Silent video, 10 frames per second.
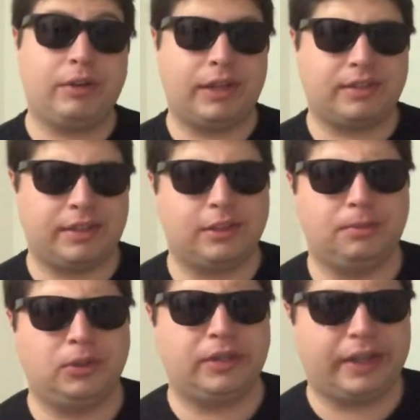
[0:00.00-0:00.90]

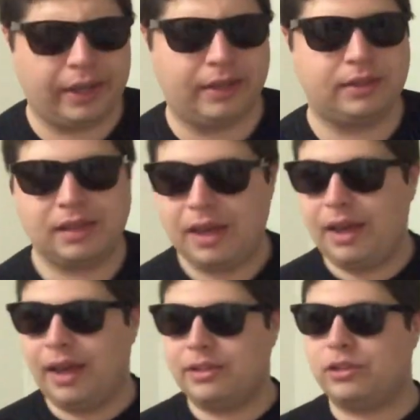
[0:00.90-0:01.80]
accessible to kids.
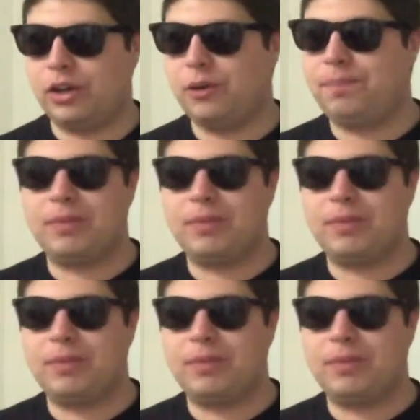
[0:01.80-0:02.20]
And so,